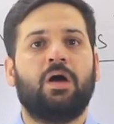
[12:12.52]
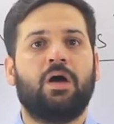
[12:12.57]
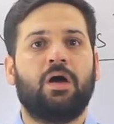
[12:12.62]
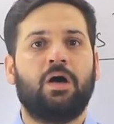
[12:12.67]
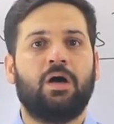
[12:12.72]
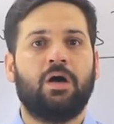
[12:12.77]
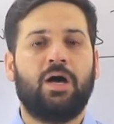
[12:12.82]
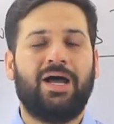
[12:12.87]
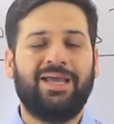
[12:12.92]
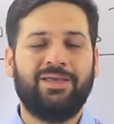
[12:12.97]

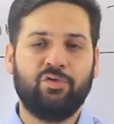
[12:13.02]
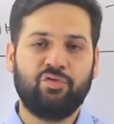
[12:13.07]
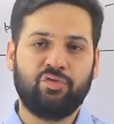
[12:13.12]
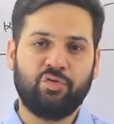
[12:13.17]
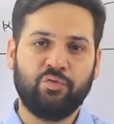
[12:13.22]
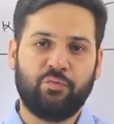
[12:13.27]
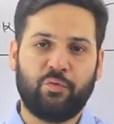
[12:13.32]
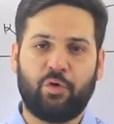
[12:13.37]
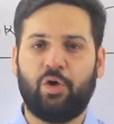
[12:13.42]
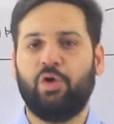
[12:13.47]
I used
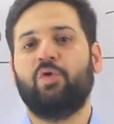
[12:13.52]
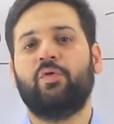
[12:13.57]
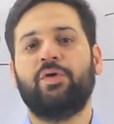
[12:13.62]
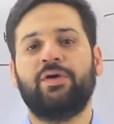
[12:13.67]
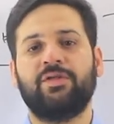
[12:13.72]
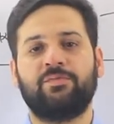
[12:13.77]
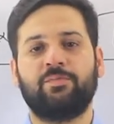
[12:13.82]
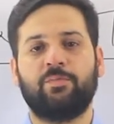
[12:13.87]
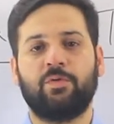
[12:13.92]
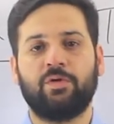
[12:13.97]
to follow
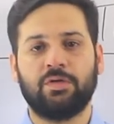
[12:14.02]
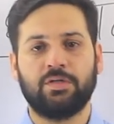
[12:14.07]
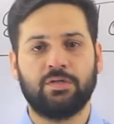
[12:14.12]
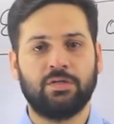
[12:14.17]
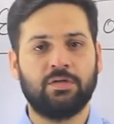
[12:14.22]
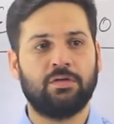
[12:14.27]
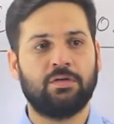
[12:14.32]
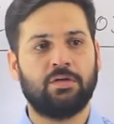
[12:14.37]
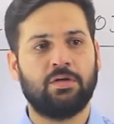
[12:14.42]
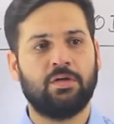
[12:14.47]
his book,
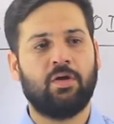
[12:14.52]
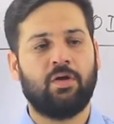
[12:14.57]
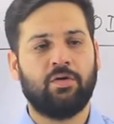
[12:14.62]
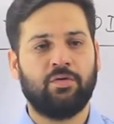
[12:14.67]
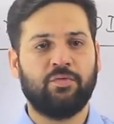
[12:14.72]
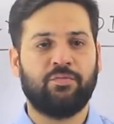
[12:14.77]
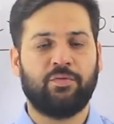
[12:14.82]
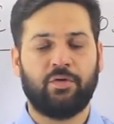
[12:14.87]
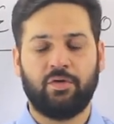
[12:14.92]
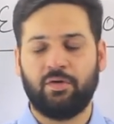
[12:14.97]

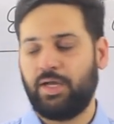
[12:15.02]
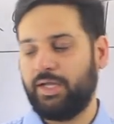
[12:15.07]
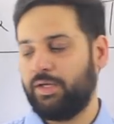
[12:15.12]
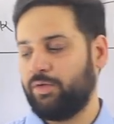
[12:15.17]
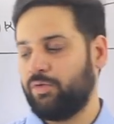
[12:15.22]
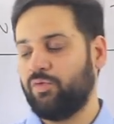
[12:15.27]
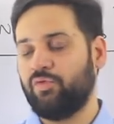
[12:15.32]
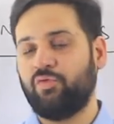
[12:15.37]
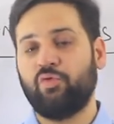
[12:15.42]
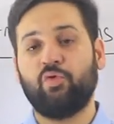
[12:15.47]
I
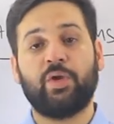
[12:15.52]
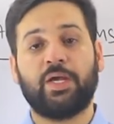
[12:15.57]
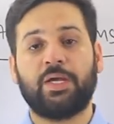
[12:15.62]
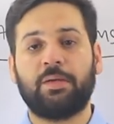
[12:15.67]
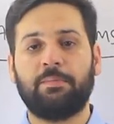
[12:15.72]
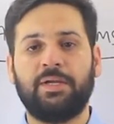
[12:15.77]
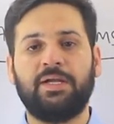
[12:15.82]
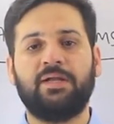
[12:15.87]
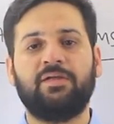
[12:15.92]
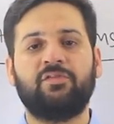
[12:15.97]
used to
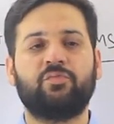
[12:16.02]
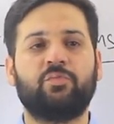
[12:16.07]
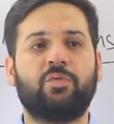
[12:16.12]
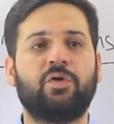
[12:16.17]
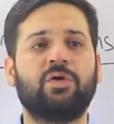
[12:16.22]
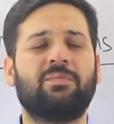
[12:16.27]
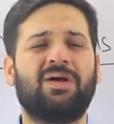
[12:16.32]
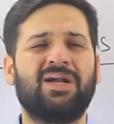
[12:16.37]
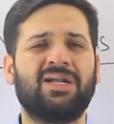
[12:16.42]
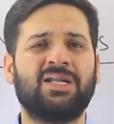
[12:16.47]
recommend his
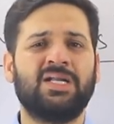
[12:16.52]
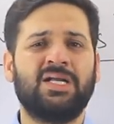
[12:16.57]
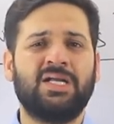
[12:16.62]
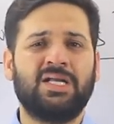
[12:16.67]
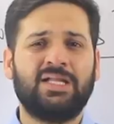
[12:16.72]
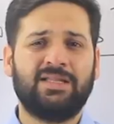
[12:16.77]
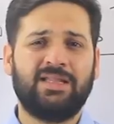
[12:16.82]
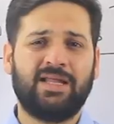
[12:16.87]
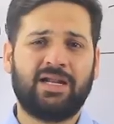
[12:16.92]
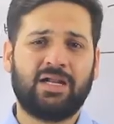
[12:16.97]
book, but
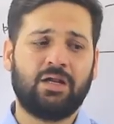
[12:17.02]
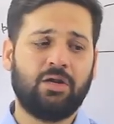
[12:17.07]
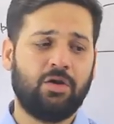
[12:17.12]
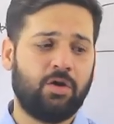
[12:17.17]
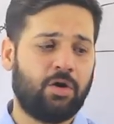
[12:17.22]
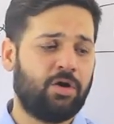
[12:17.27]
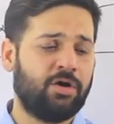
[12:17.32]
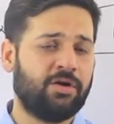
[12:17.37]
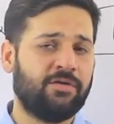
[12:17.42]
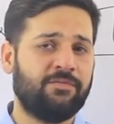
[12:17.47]
there are a
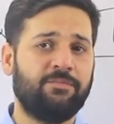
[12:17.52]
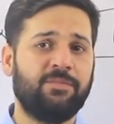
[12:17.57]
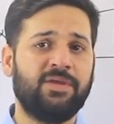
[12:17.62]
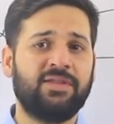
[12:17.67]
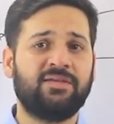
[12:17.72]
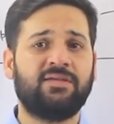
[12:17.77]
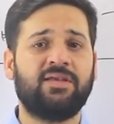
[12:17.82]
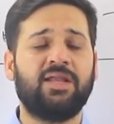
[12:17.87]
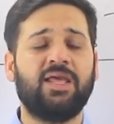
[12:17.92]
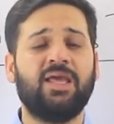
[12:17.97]
lot of
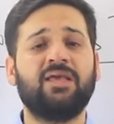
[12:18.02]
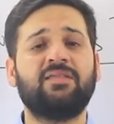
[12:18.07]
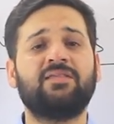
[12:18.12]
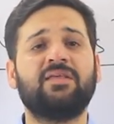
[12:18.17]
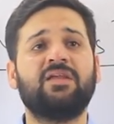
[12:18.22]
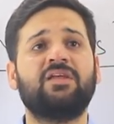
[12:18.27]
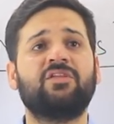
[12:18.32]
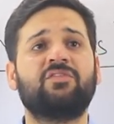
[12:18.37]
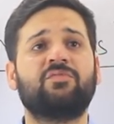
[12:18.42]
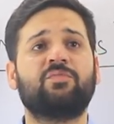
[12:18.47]
mistakes
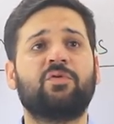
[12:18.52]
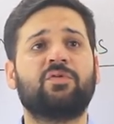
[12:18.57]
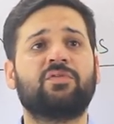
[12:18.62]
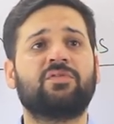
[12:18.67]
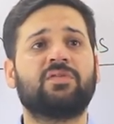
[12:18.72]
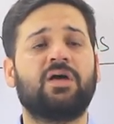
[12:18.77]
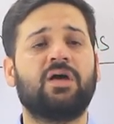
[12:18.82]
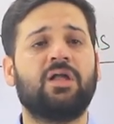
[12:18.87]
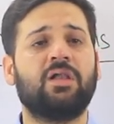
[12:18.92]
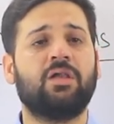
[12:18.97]
in his
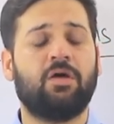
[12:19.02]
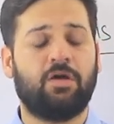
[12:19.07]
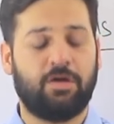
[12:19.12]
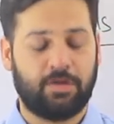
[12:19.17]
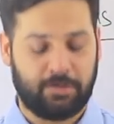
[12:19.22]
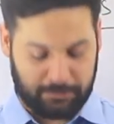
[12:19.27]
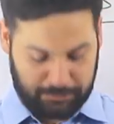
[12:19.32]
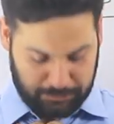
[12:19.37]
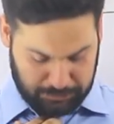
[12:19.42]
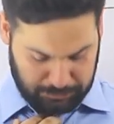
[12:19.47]
books, there
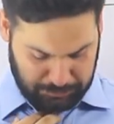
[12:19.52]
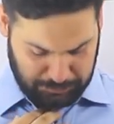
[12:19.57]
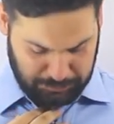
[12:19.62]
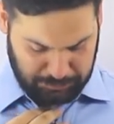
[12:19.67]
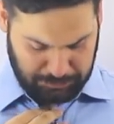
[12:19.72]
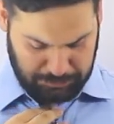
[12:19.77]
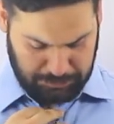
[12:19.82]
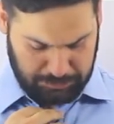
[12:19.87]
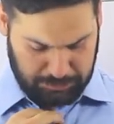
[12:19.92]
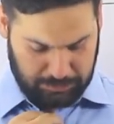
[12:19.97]
are
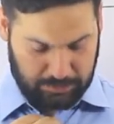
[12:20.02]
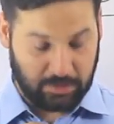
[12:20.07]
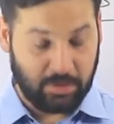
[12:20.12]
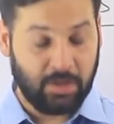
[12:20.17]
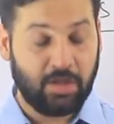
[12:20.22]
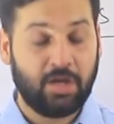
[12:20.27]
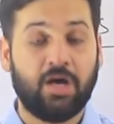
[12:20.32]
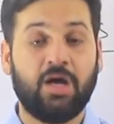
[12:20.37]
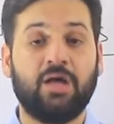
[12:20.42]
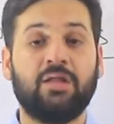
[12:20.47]

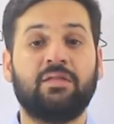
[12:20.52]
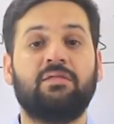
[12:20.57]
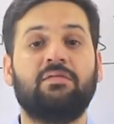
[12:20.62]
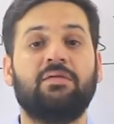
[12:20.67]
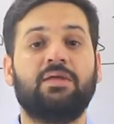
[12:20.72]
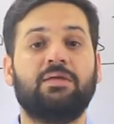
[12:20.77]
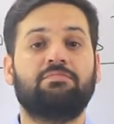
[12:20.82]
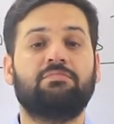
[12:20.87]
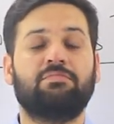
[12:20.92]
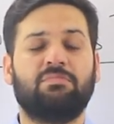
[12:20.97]

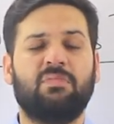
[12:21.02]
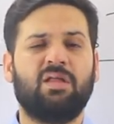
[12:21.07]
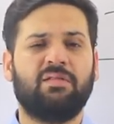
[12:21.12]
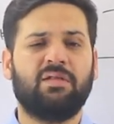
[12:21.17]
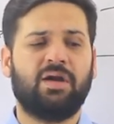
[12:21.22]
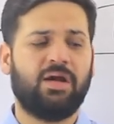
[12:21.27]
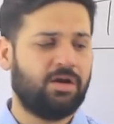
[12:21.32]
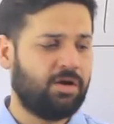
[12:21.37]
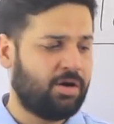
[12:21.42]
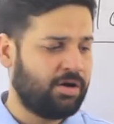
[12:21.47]

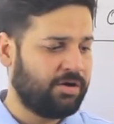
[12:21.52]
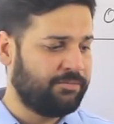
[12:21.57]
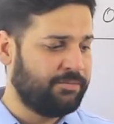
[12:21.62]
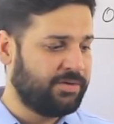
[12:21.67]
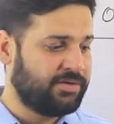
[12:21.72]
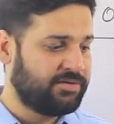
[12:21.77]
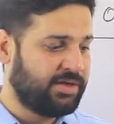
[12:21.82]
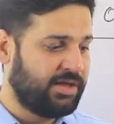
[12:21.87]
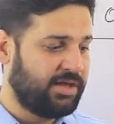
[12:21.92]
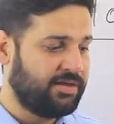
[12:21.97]
a lot of
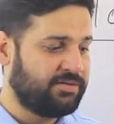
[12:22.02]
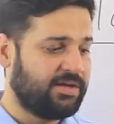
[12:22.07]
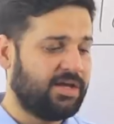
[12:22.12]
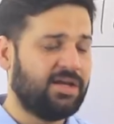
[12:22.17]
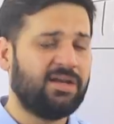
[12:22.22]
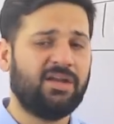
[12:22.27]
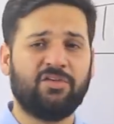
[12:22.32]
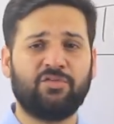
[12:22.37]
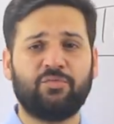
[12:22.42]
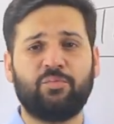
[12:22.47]
mistakes
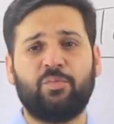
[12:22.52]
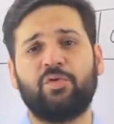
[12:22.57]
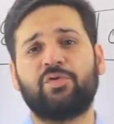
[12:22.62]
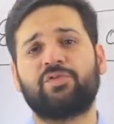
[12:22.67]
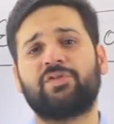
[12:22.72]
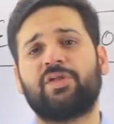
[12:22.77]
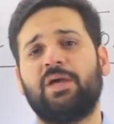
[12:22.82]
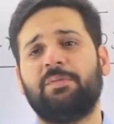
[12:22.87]
in his books.